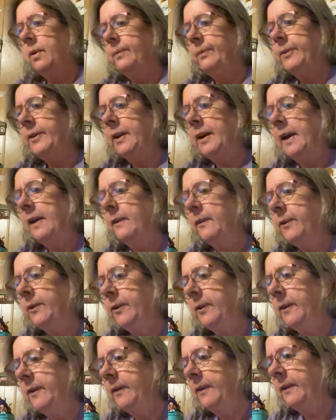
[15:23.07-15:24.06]

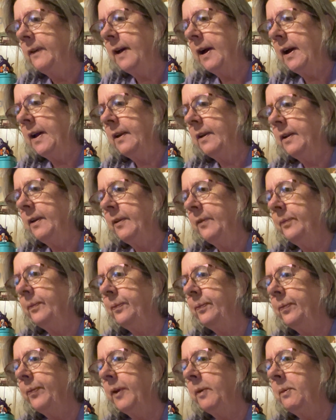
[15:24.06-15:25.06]
to do that.
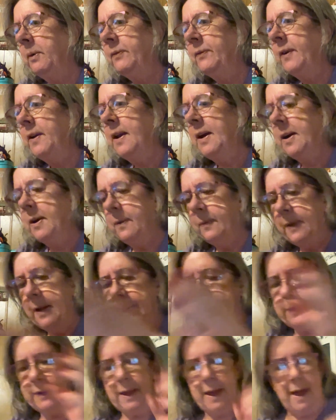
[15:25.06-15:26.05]
But for now,
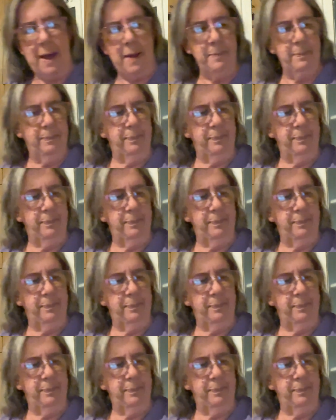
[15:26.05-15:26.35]
that's that.